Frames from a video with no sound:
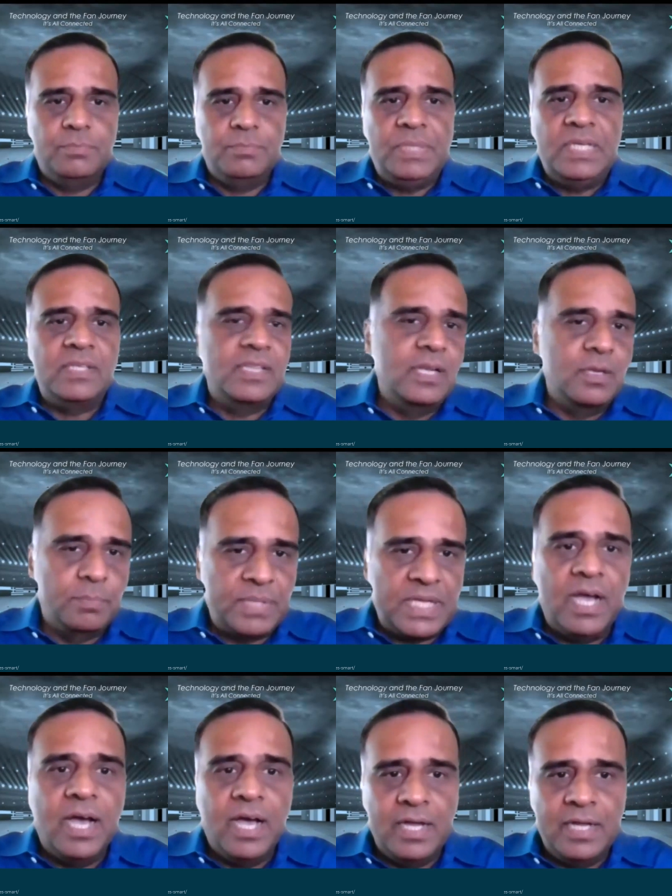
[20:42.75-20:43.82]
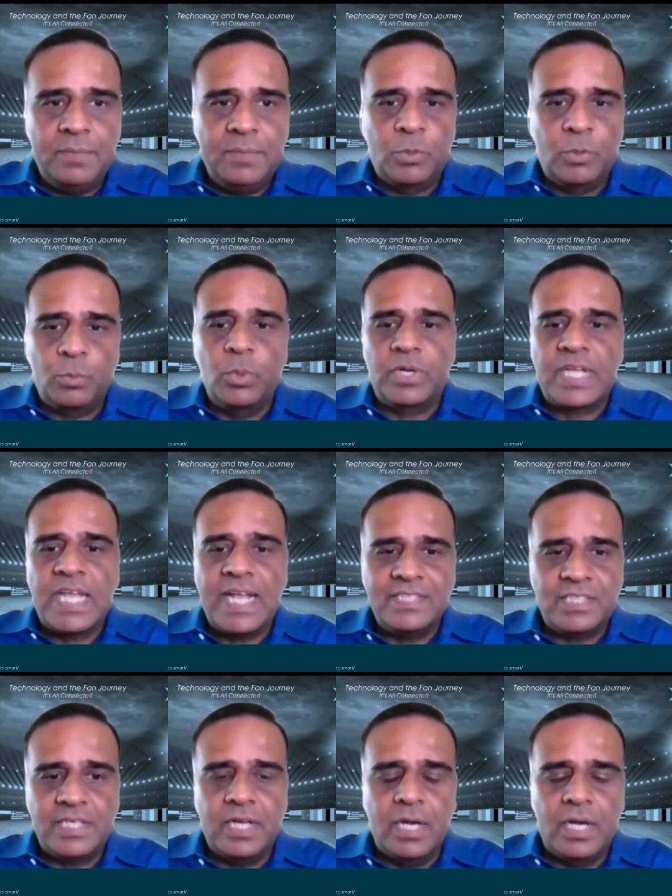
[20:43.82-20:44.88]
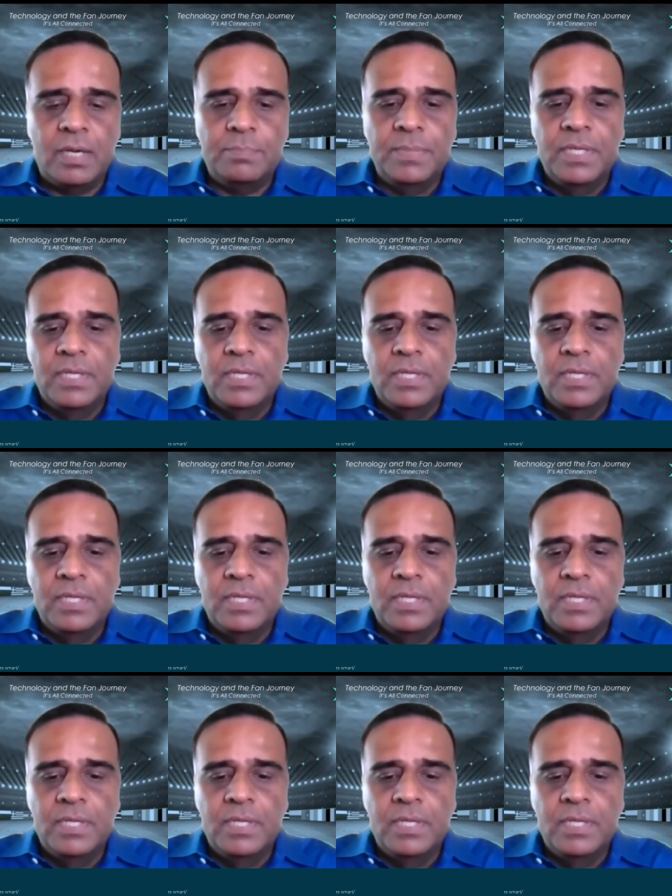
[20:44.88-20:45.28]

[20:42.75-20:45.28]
being a little behind, but we're catching up.